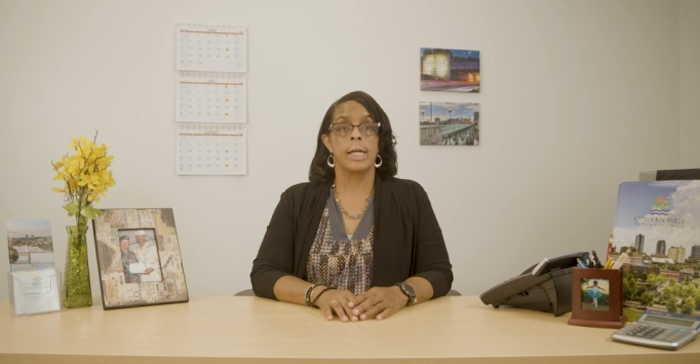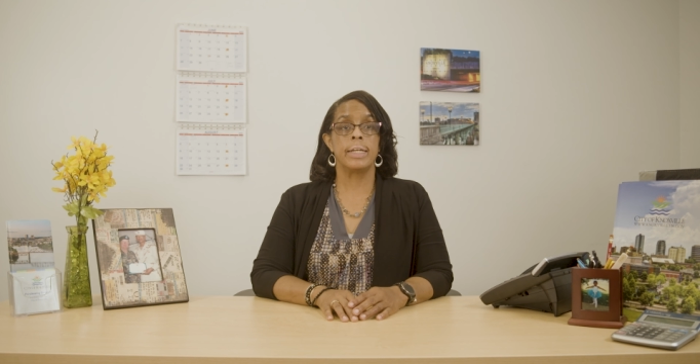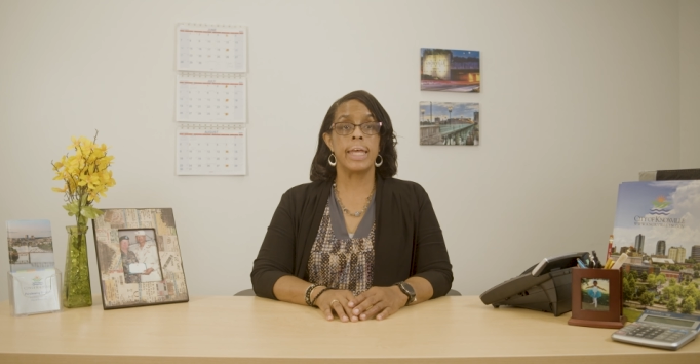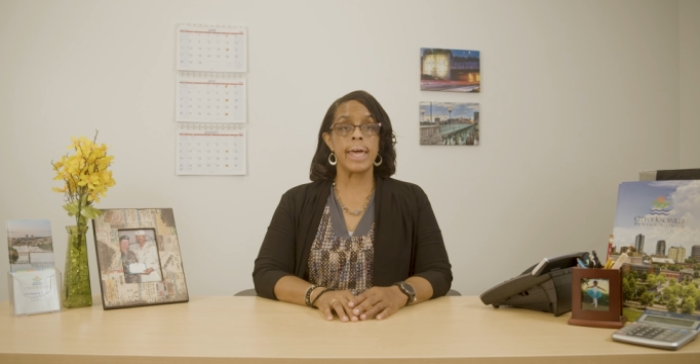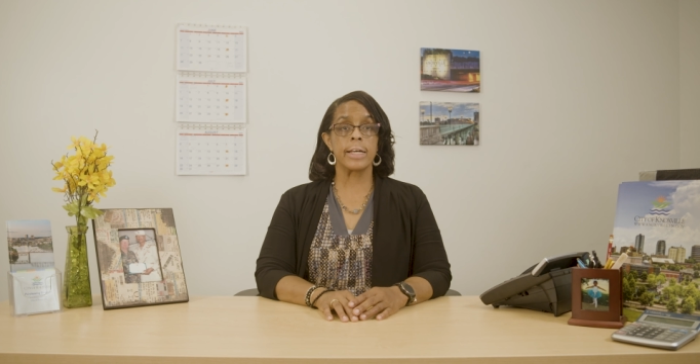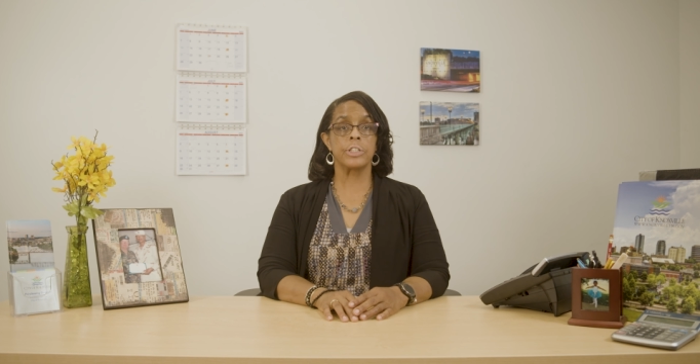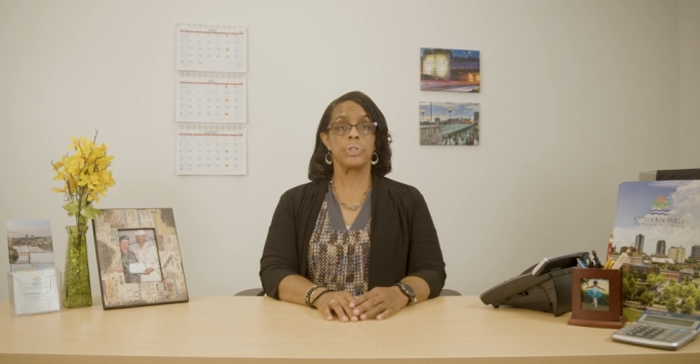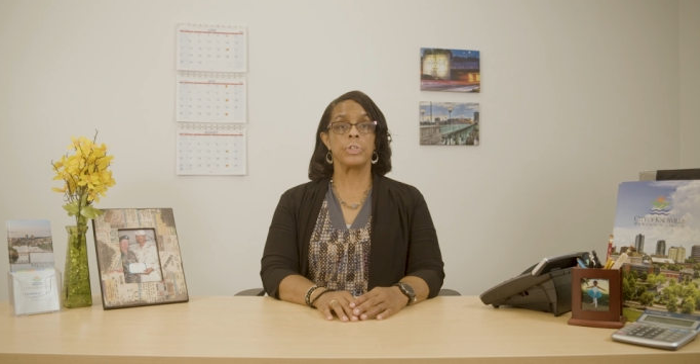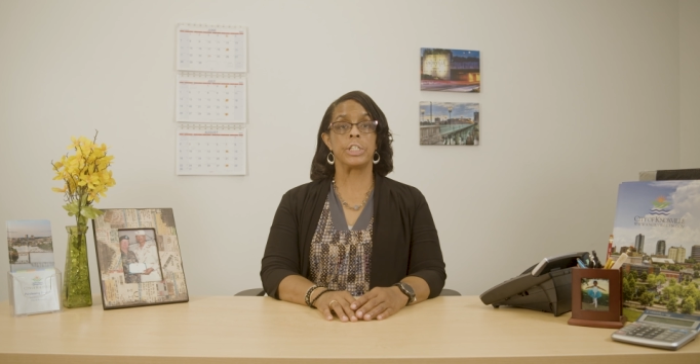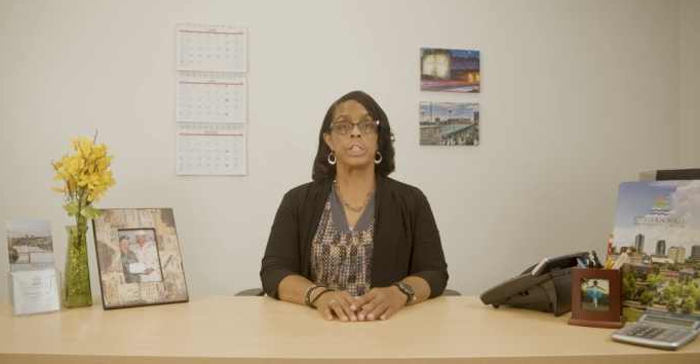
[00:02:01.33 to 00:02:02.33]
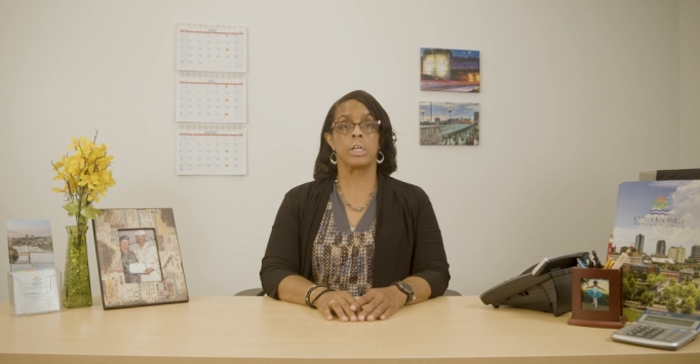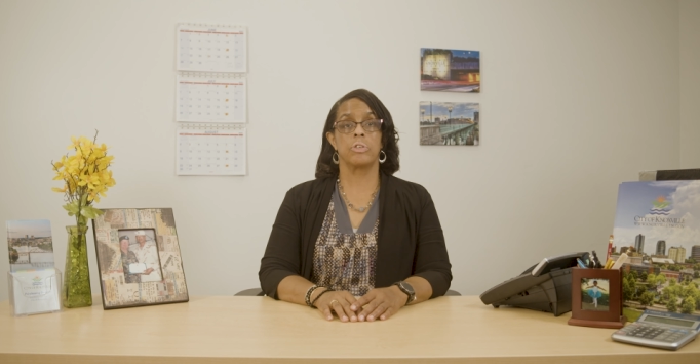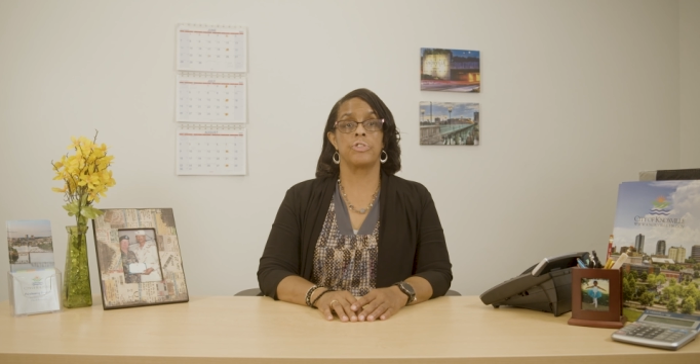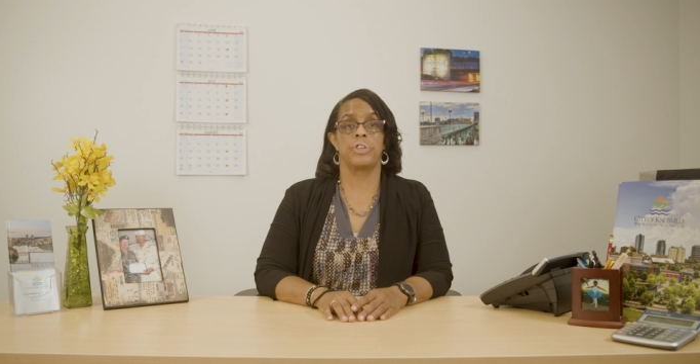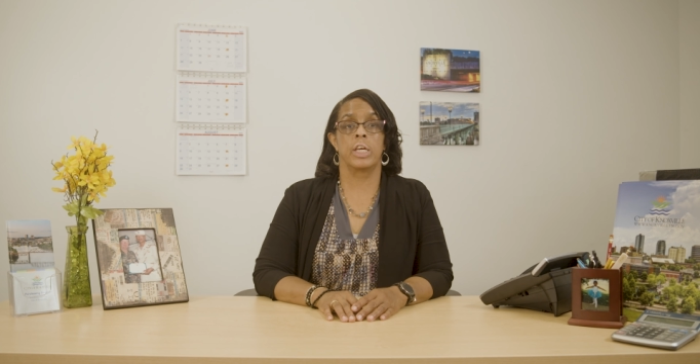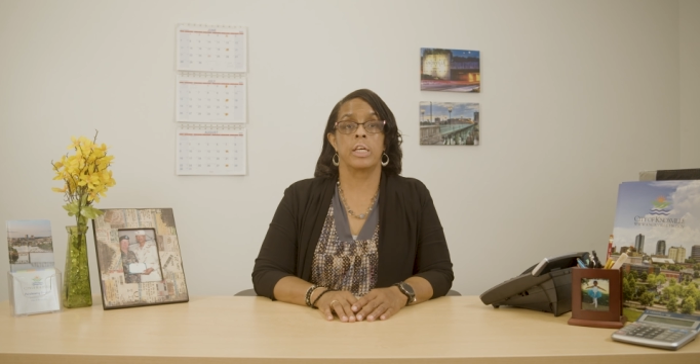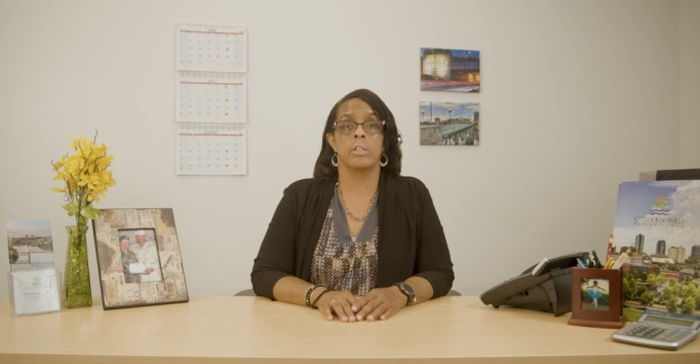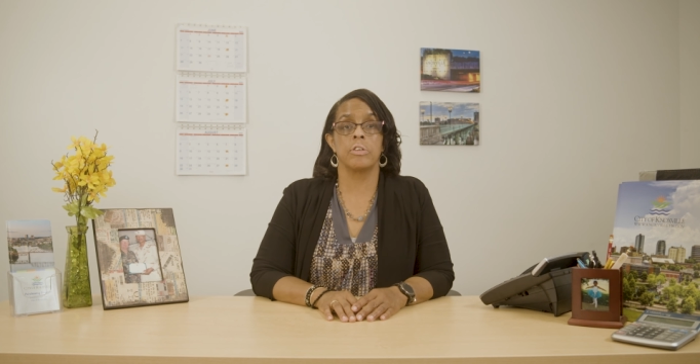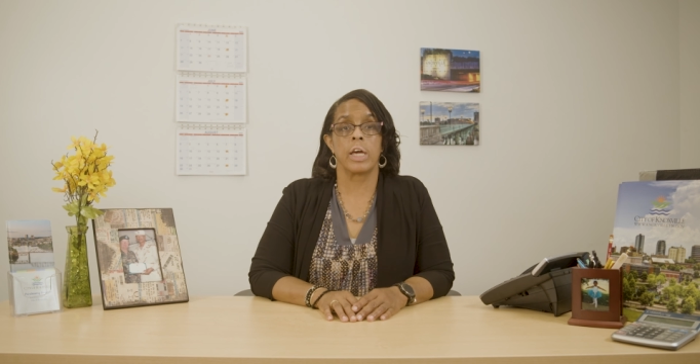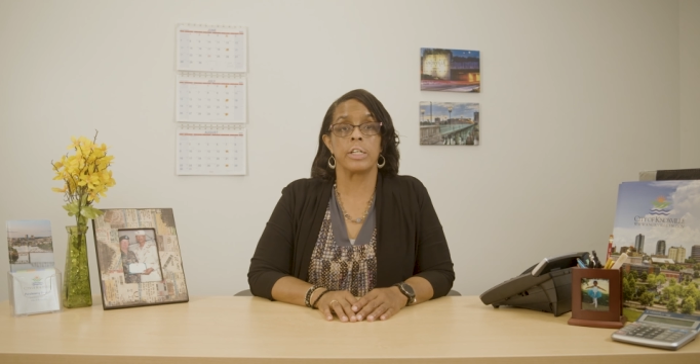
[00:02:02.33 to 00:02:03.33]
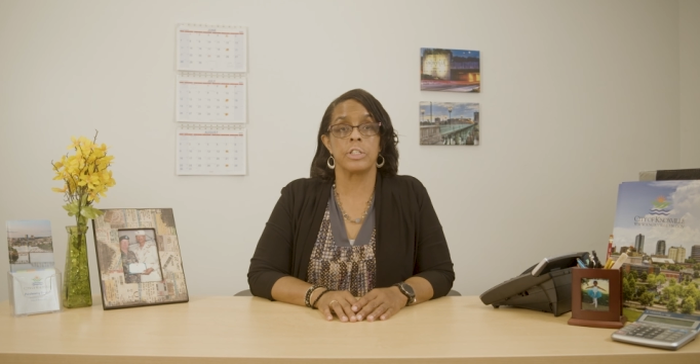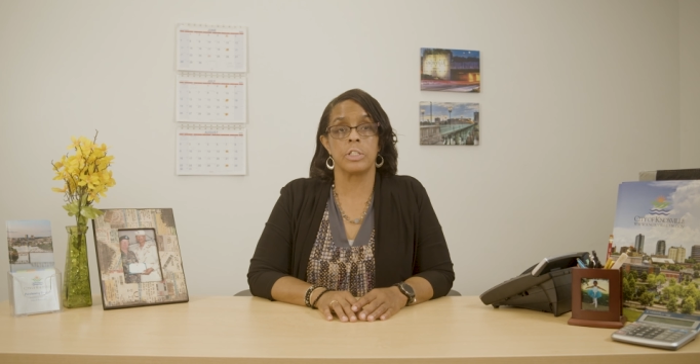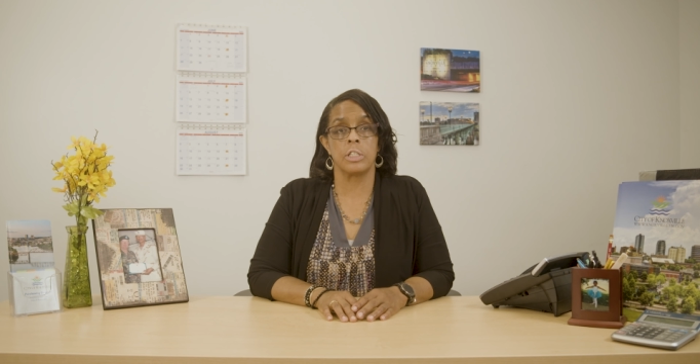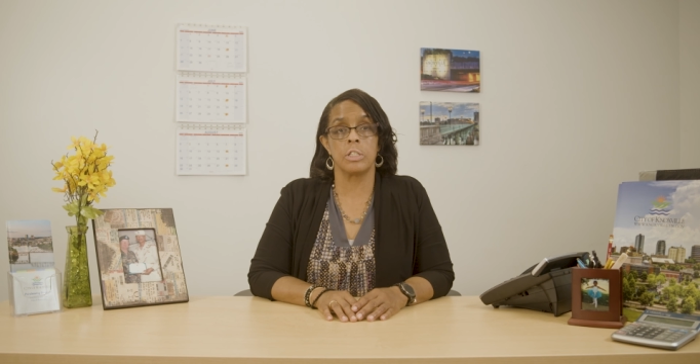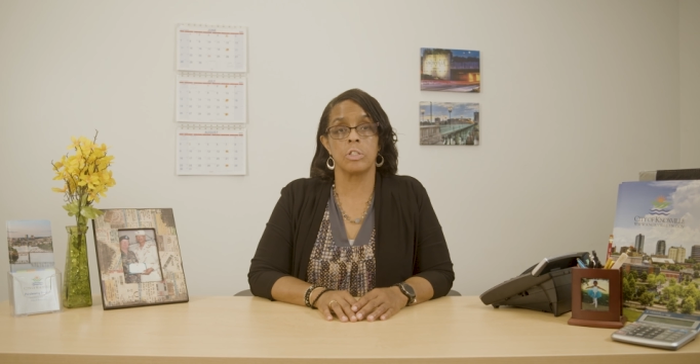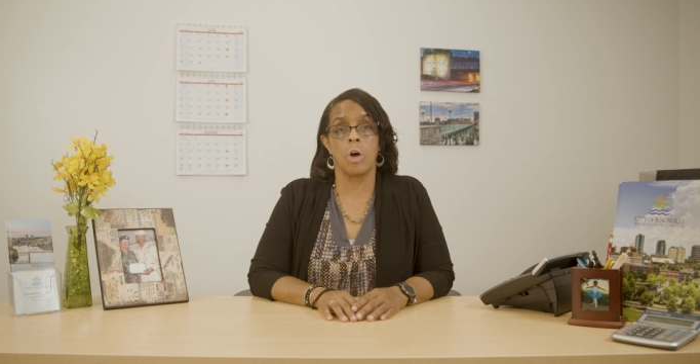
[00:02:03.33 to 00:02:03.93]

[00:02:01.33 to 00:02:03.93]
Next, you'll need to understand the agency's